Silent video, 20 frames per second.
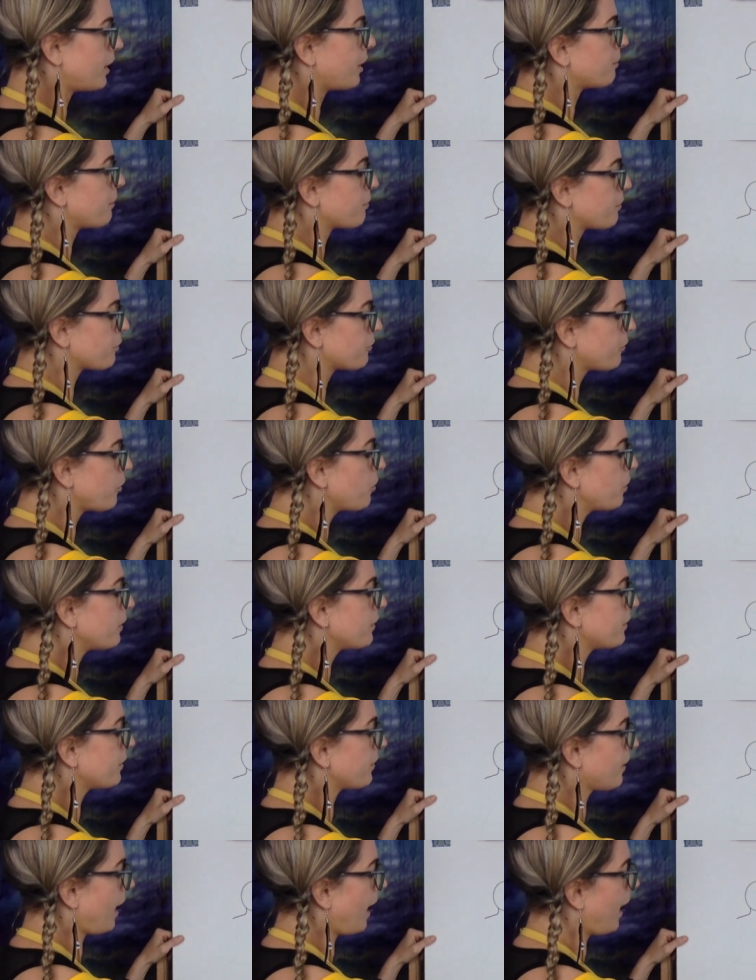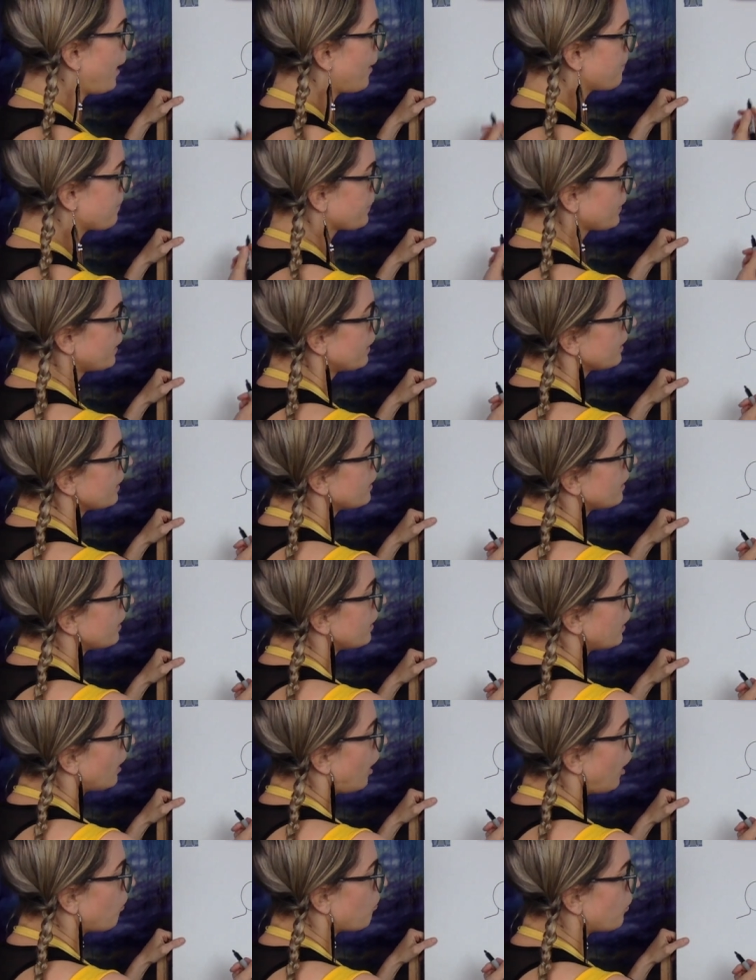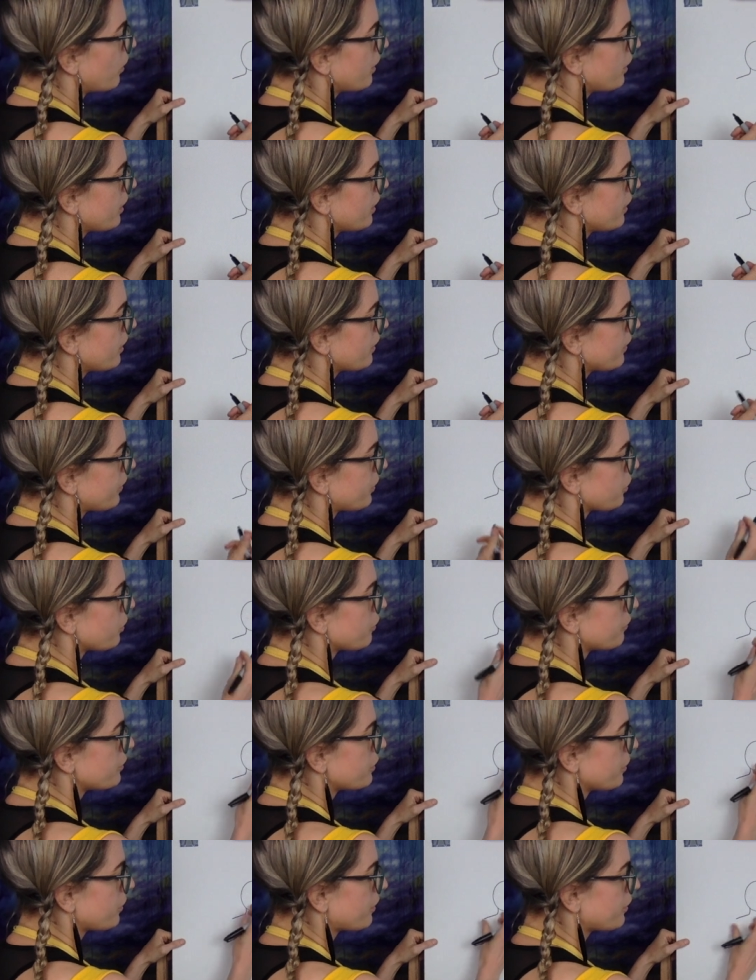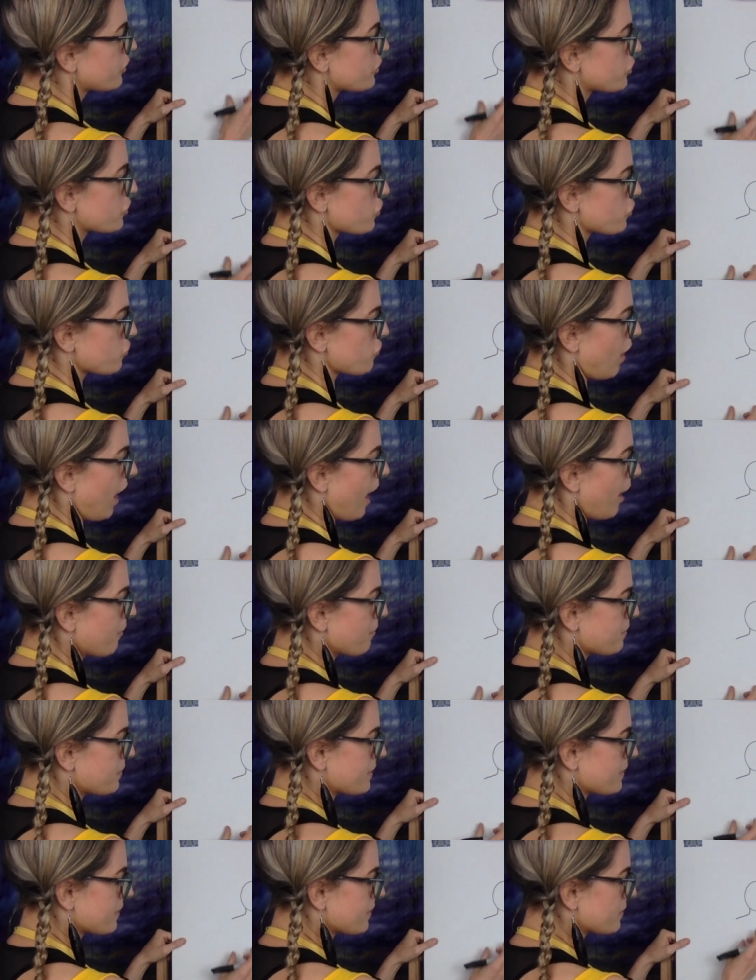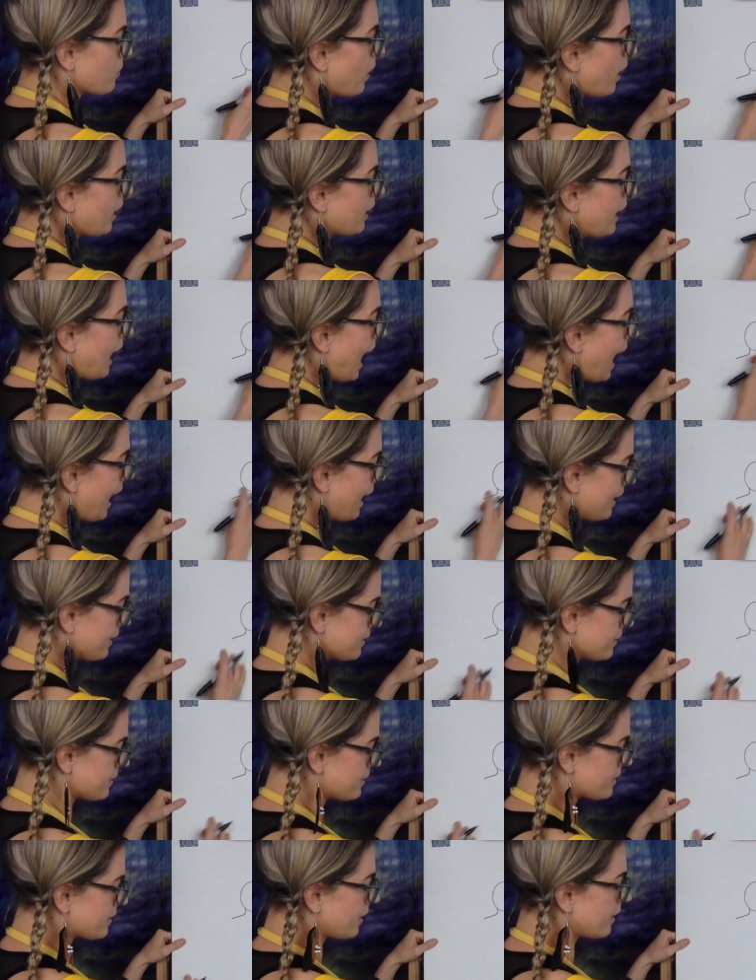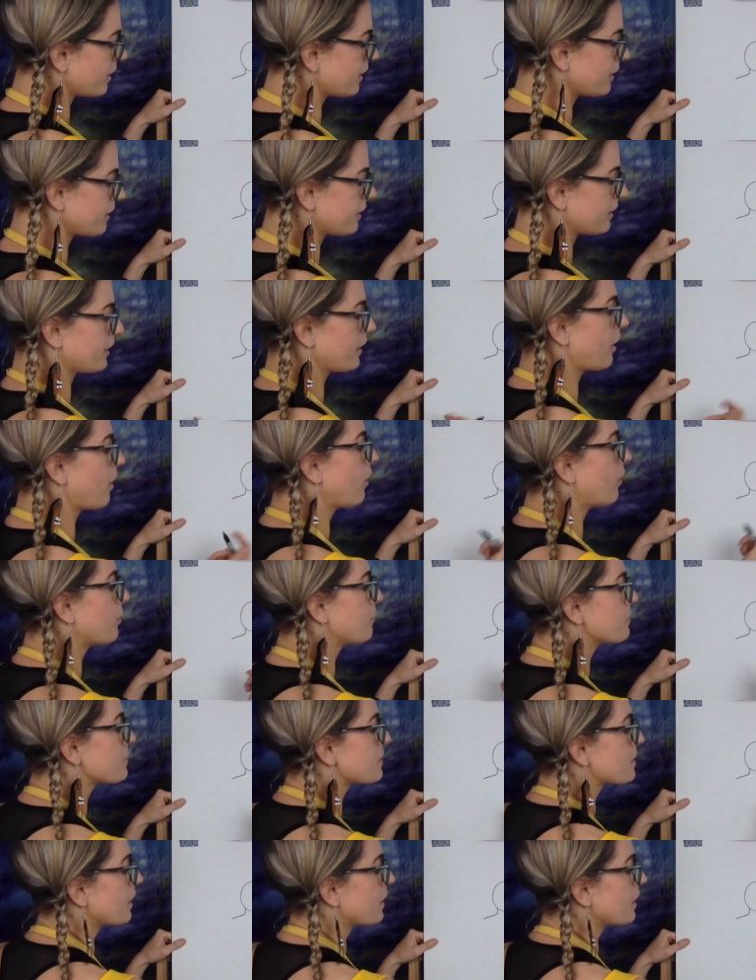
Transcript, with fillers: but before we do that, I want to sort of do the straps as well as the arms.